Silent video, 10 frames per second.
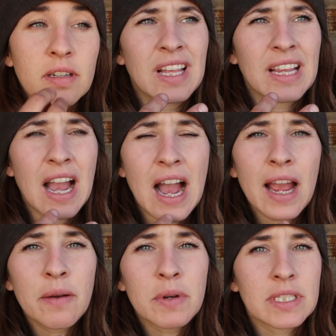Like,
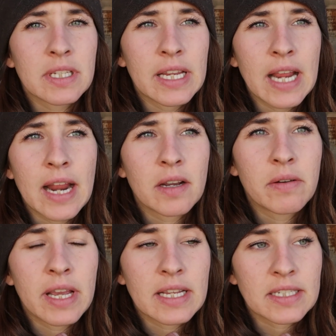I was
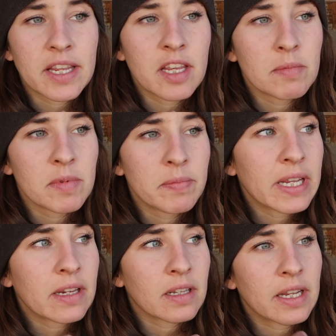inadequate as a human being.